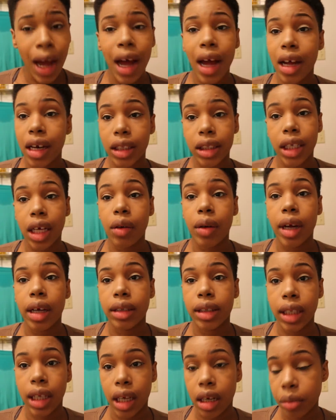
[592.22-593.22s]
honestly, I don't
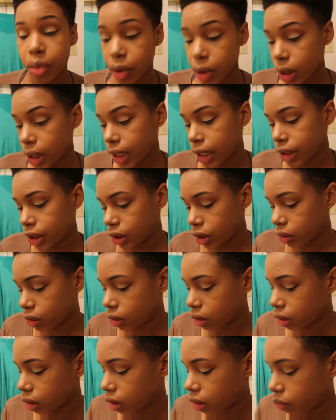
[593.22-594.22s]
have time to put lashes
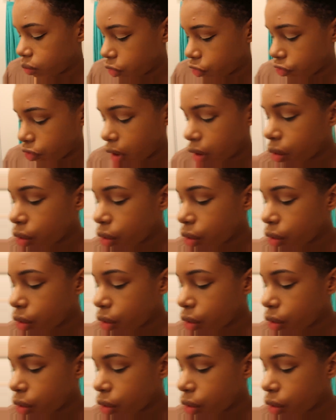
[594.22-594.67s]
on before